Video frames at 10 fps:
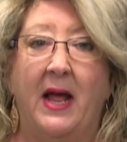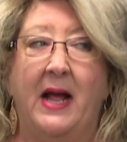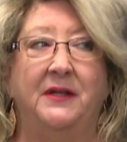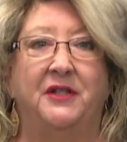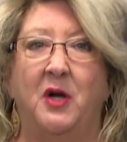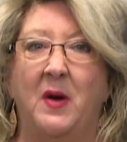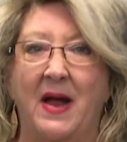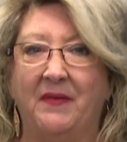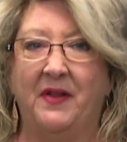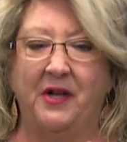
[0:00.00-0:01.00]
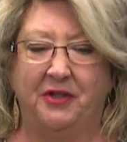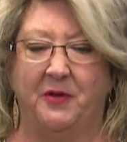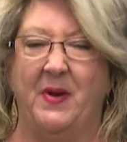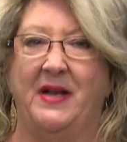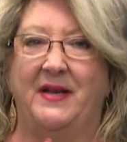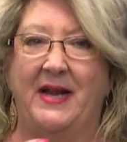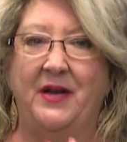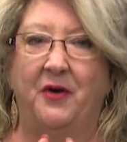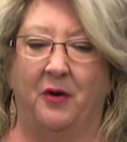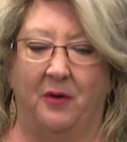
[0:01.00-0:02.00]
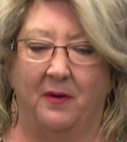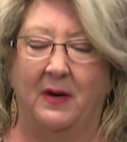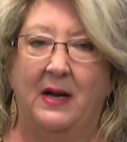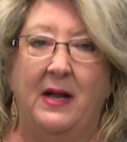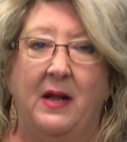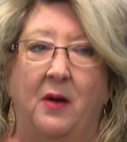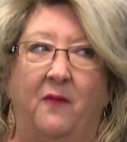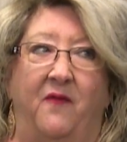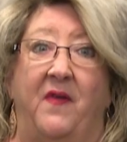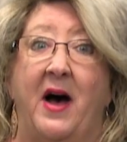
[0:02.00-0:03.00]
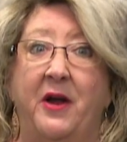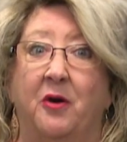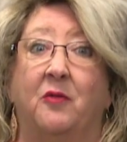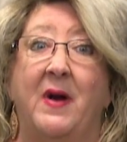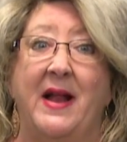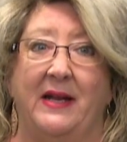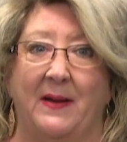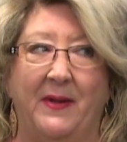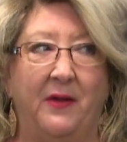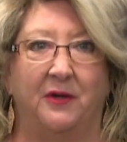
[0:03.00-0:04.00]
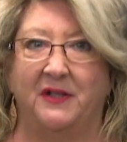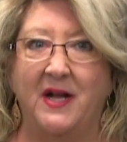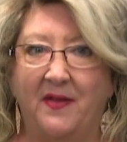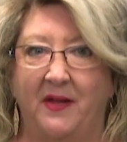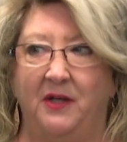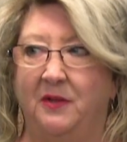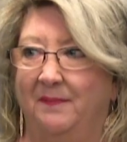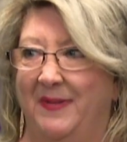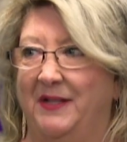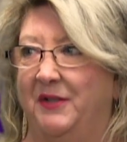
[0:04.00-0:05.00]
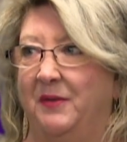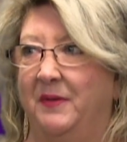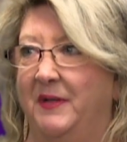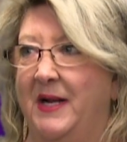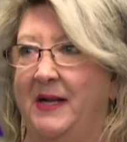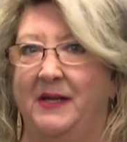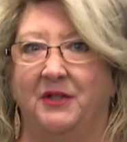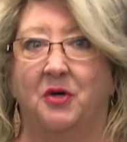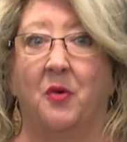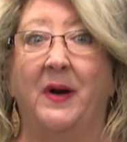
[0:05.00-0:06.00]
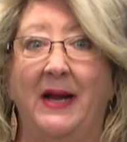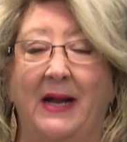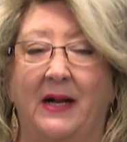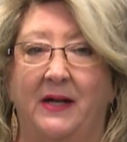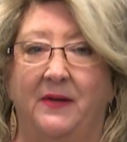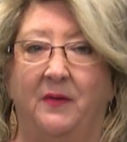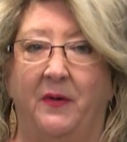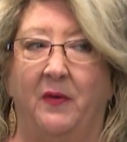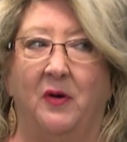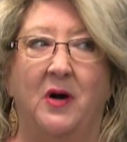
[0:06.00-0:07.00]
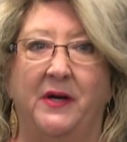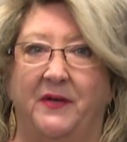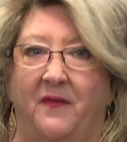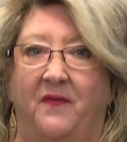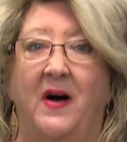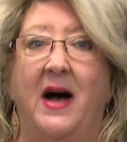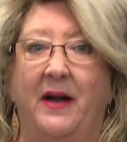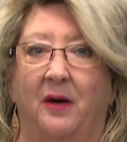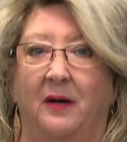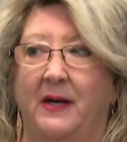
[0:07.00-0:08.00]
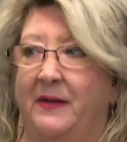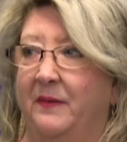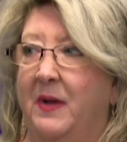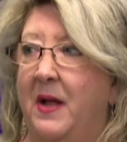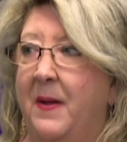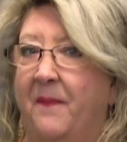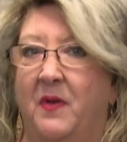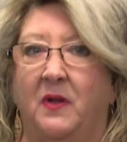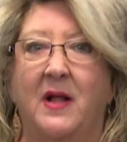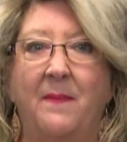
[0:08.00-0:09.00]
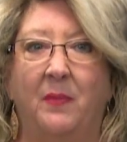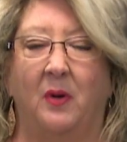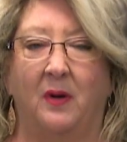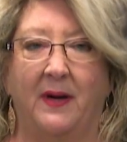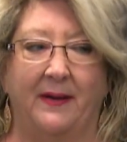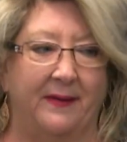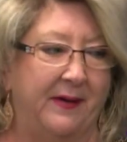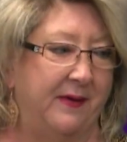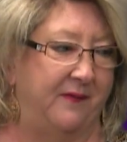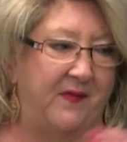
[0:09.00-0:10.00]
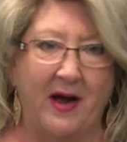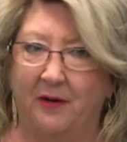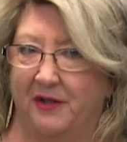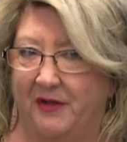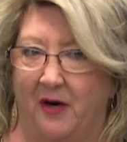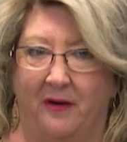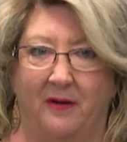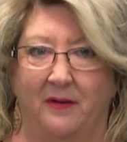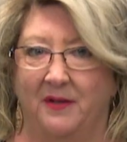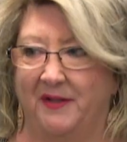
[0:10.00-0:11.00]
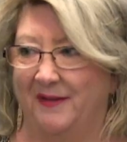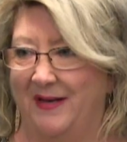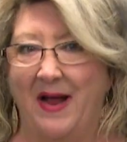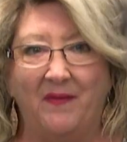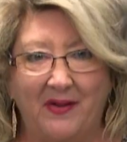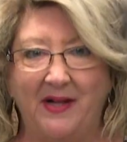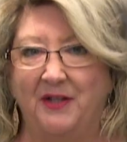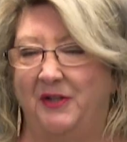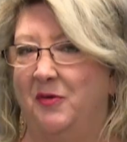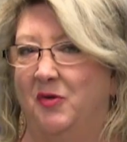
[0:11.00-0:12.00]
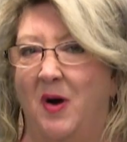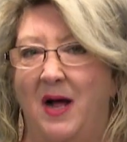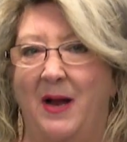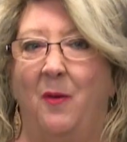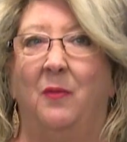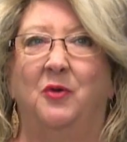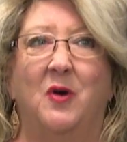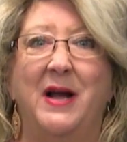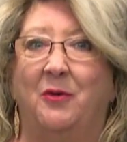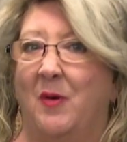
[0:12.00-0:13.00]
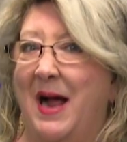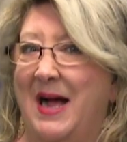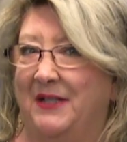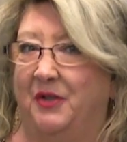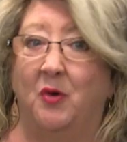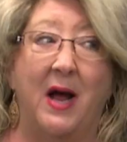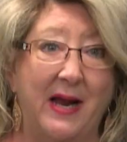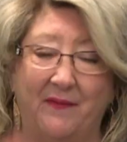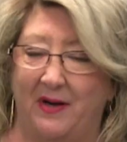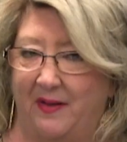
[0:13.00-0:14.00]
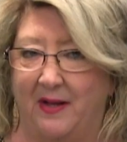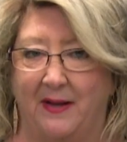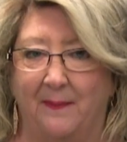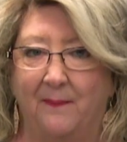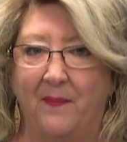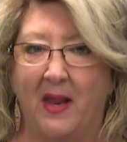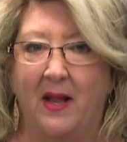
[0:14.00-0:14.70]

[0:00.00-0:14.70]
and so everything should be tinder fire ready i mean there's nothing that's that is green in, in regard to fire and lumber and fire starters and everything is so dry dry grass dry everything